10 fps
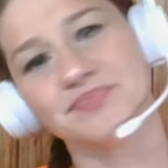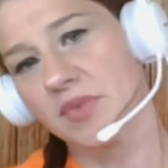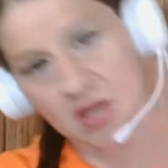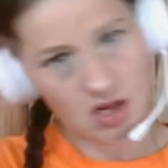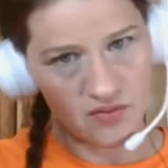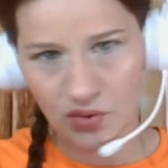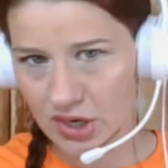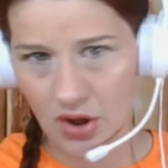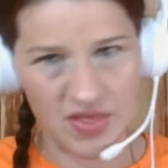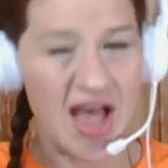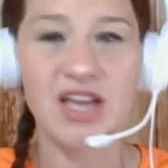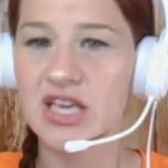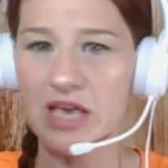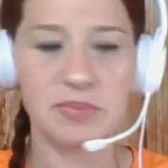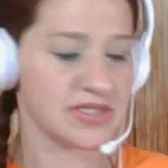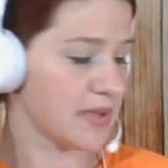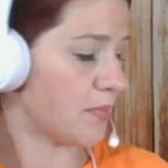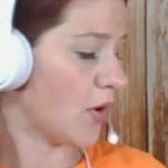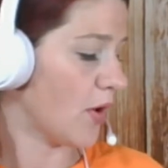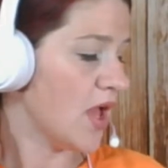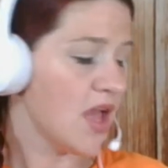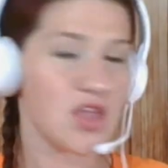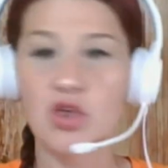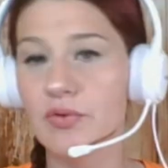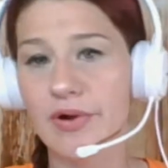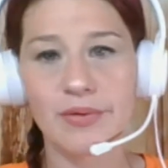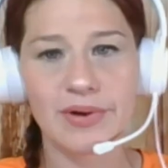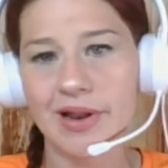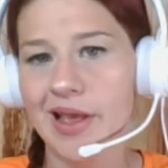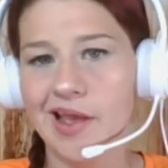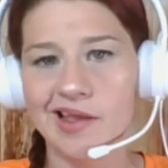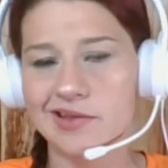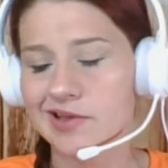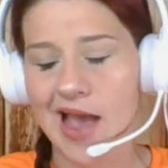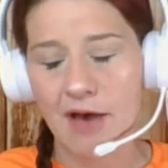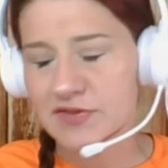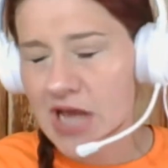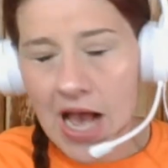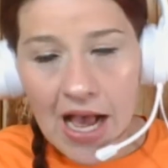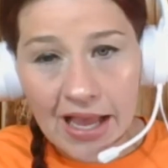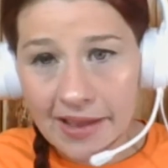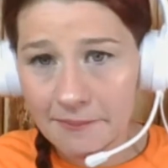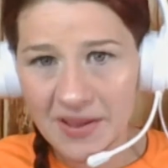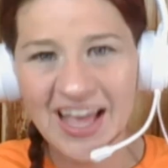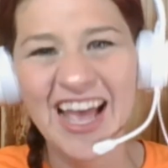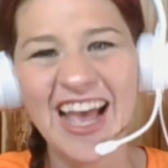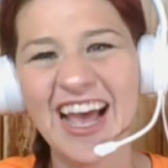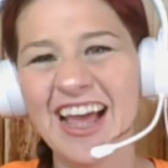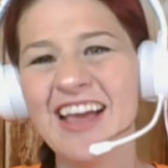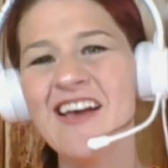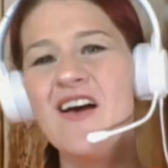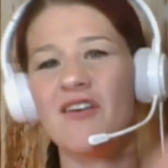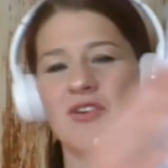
Avoid all that. Keep it simple. You don't have time for